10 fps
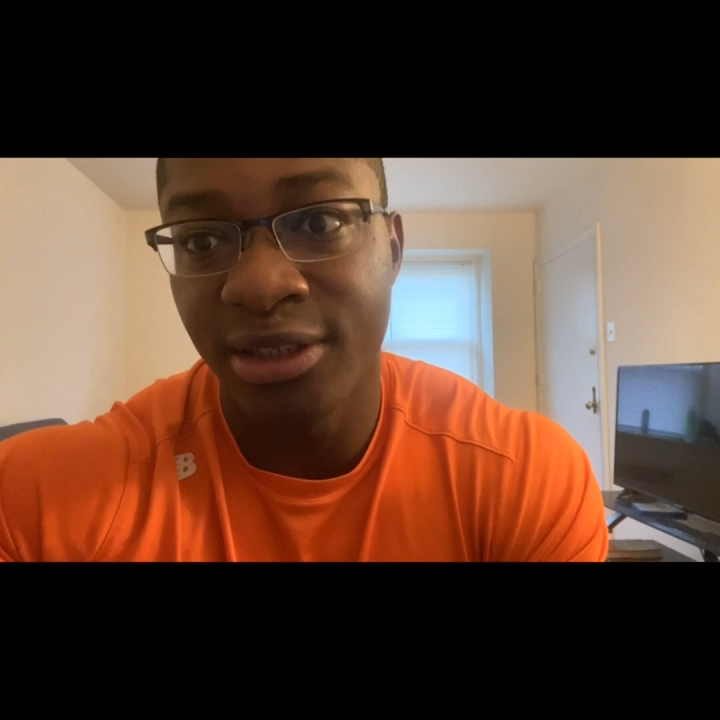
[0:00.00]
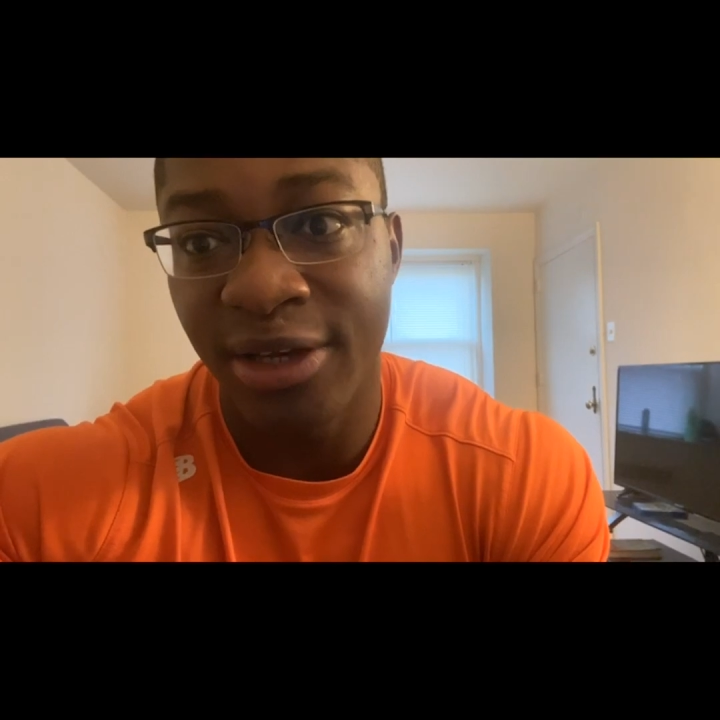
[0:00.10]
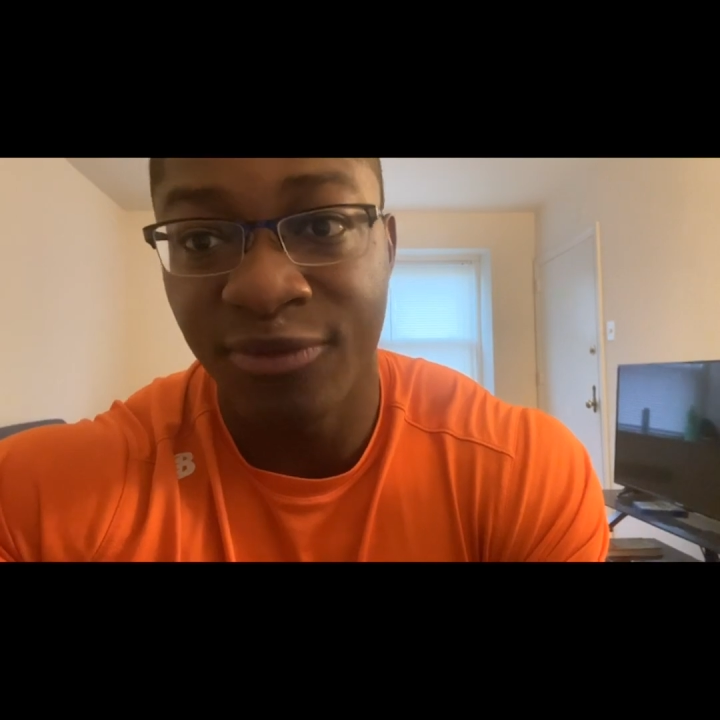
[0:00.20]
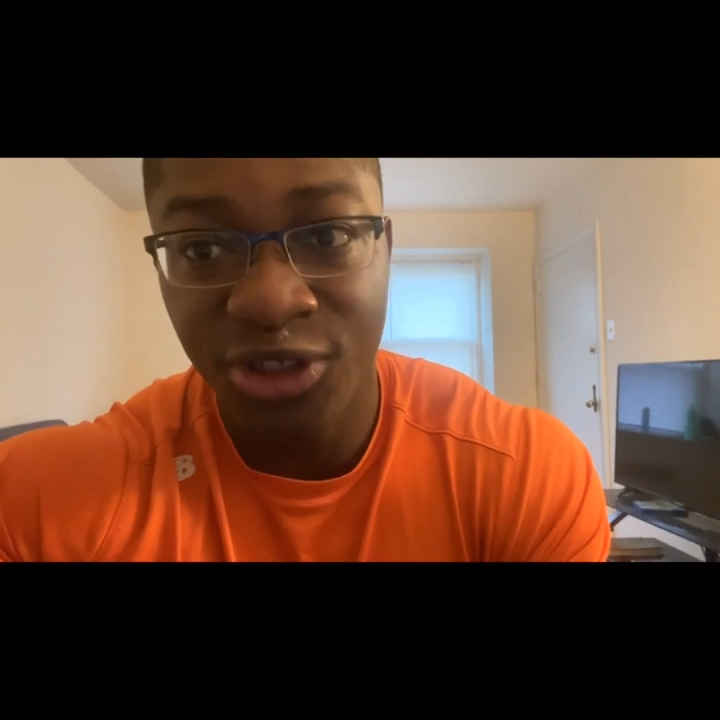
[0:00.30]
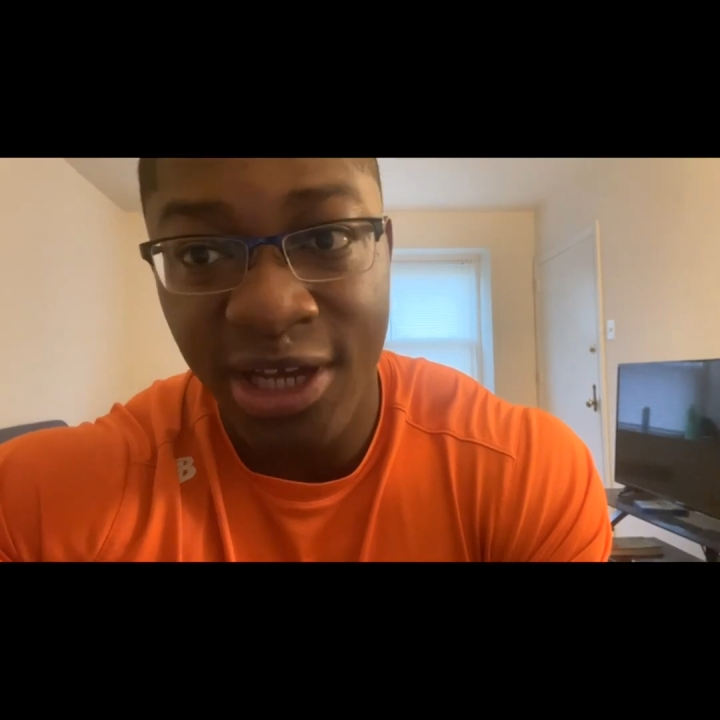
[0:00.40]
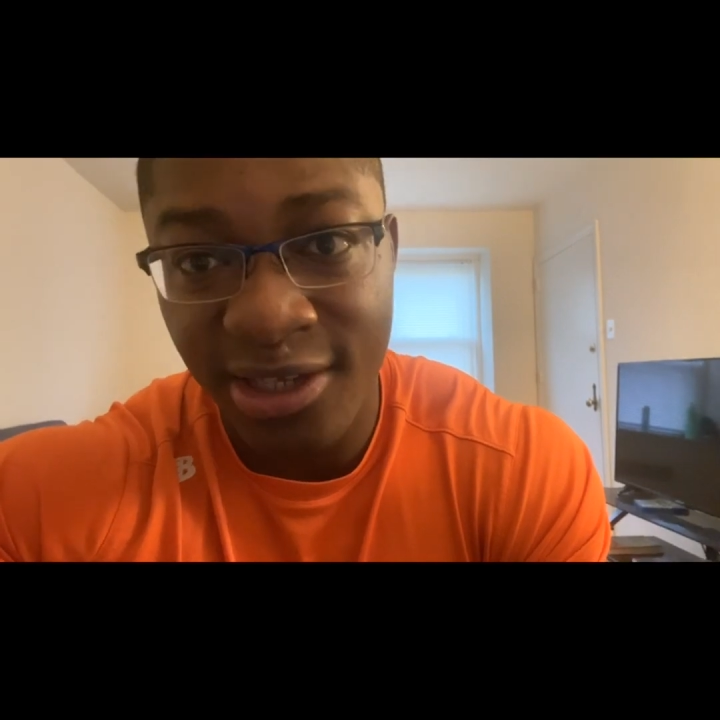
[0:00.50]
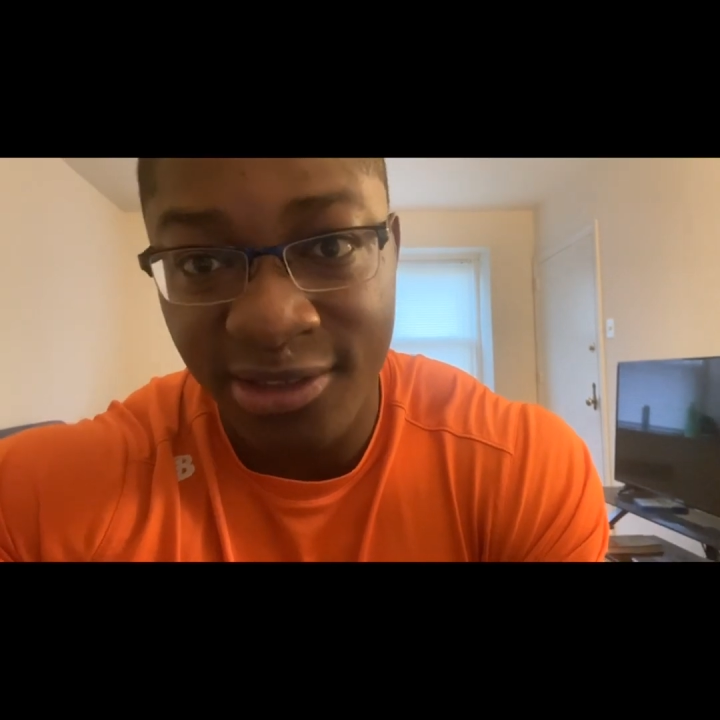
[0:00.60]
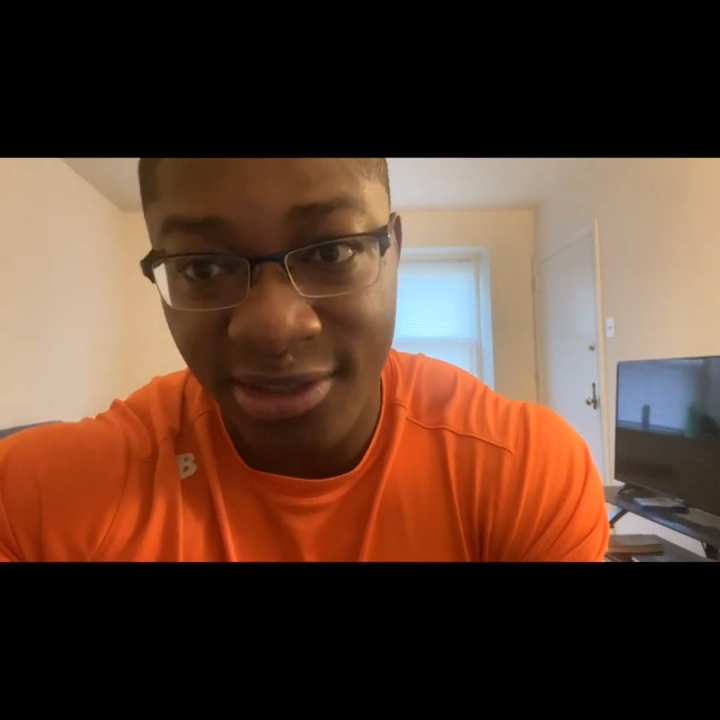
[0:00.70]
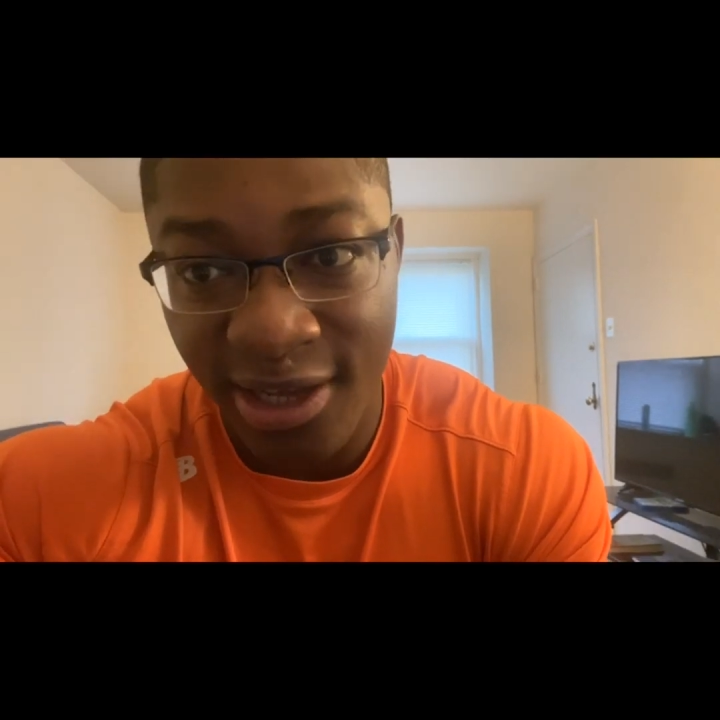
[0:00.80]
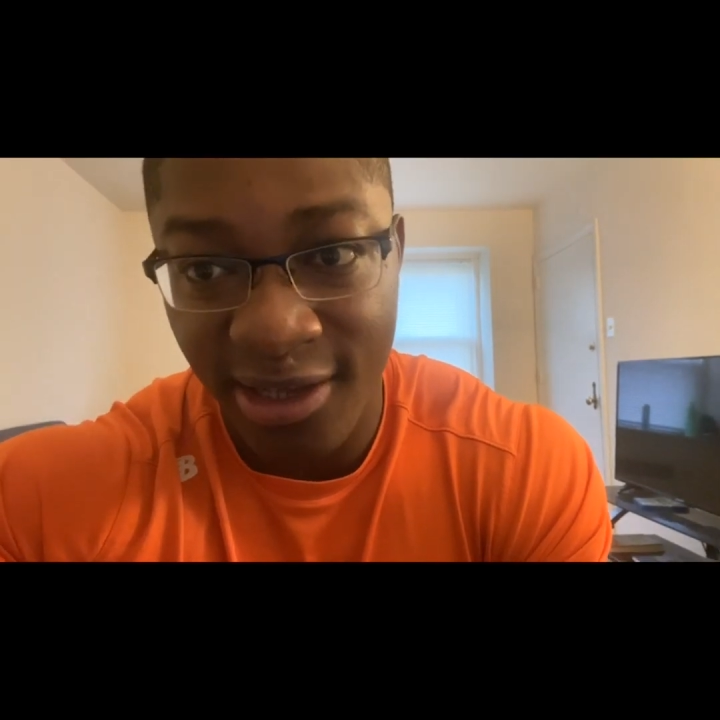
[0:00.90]
you have
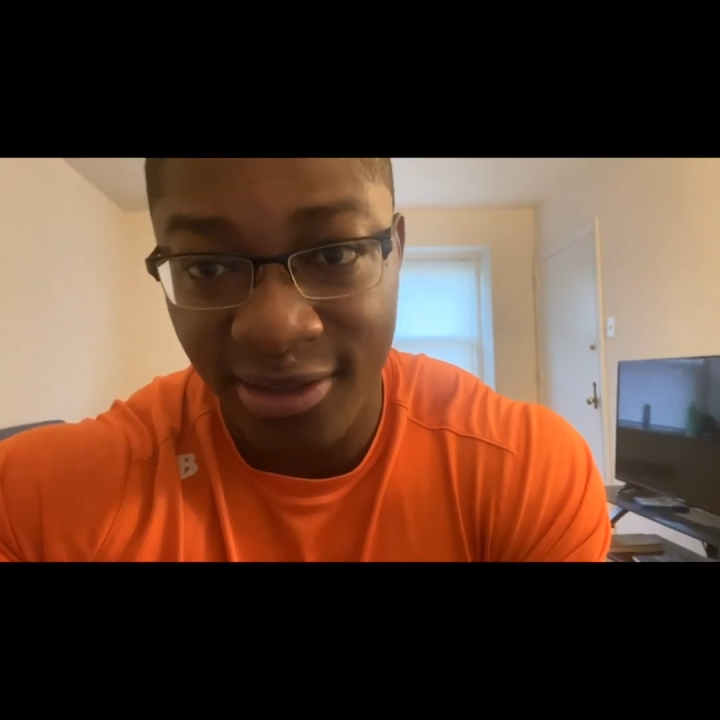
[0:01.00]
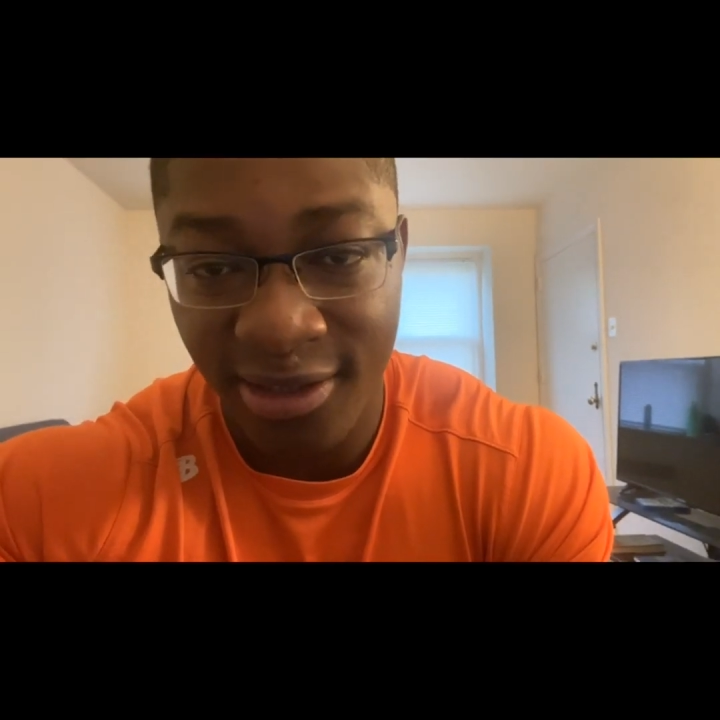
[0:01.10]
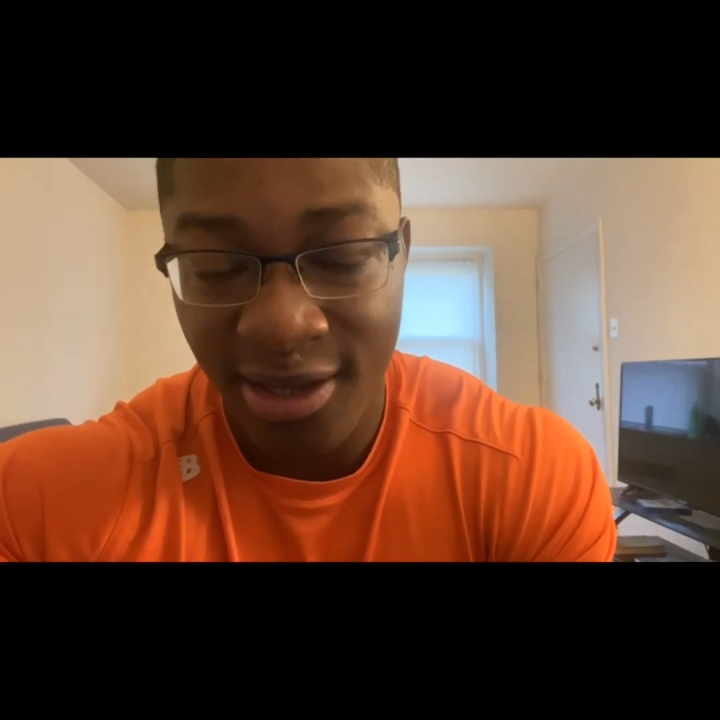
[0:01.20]
chest day